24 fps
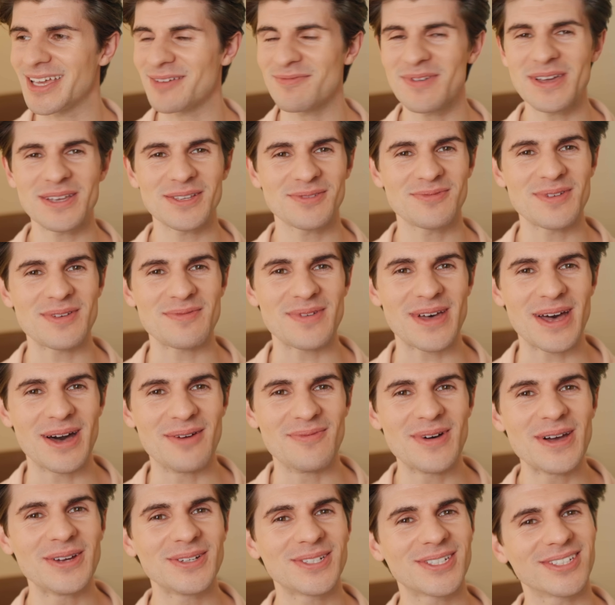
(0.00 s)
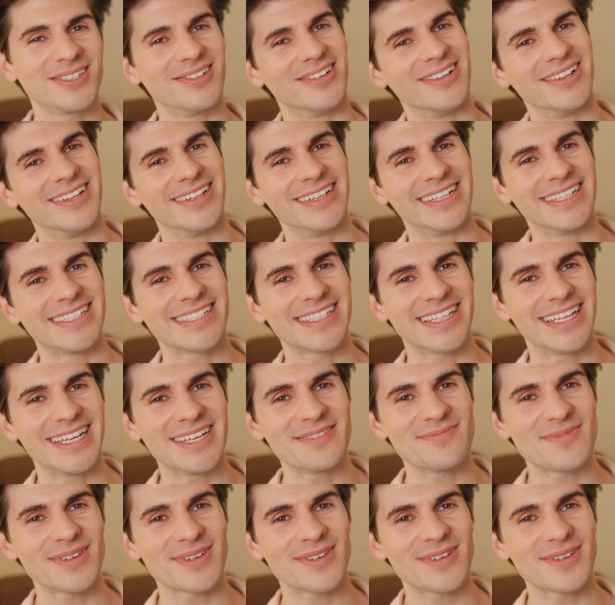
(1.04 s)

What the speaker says: It makes me a bit emotional, honestly,